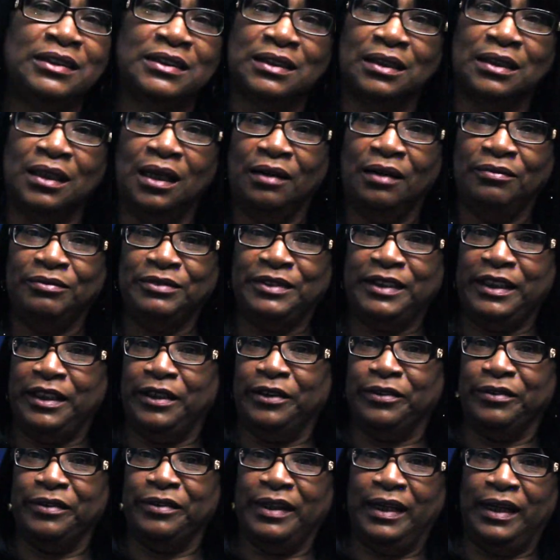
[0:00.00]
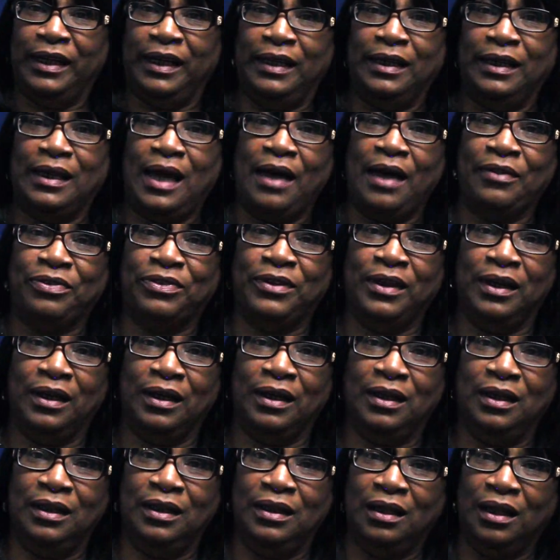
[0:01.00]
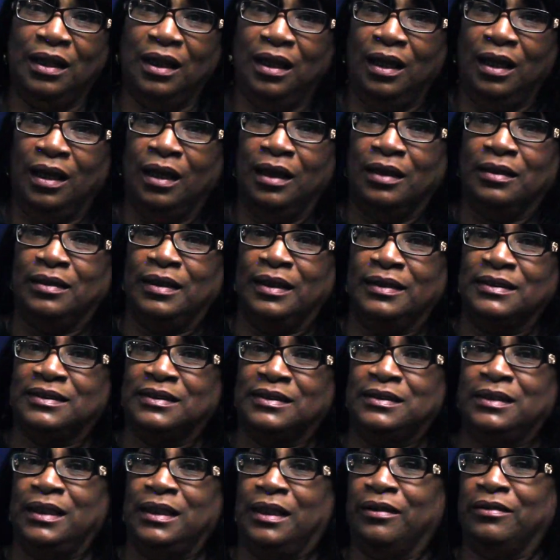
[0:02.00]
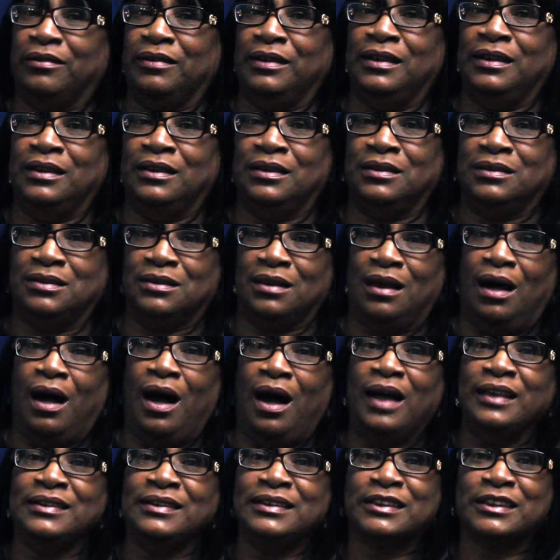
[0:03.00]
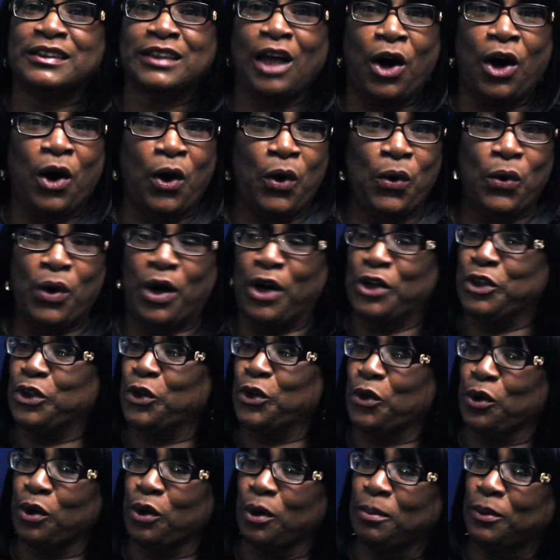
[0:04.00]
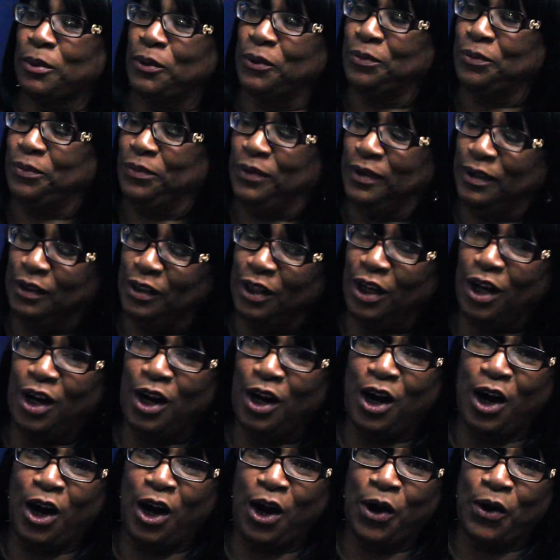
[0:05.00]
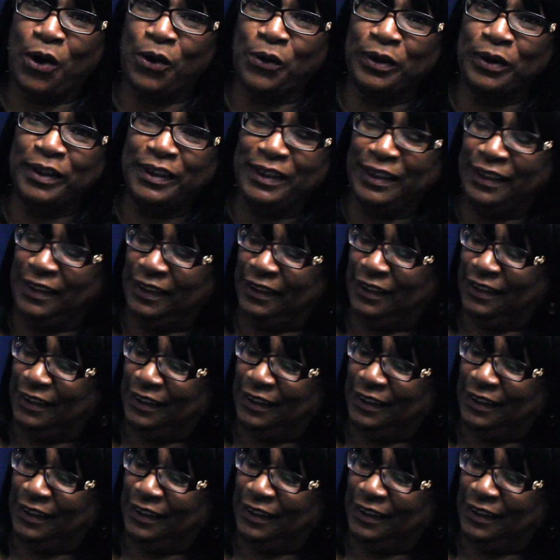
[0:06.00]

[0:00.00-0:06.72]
just love deer, and I think this deer is so adorable. Oh, he